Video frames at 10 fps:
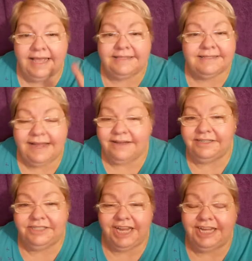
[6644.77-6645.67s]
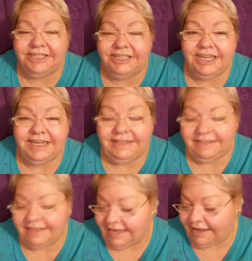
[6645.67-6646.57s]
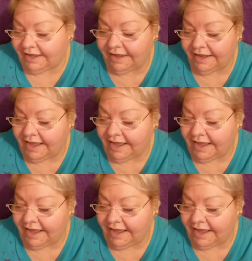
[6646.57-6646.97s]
it's not going to change anything.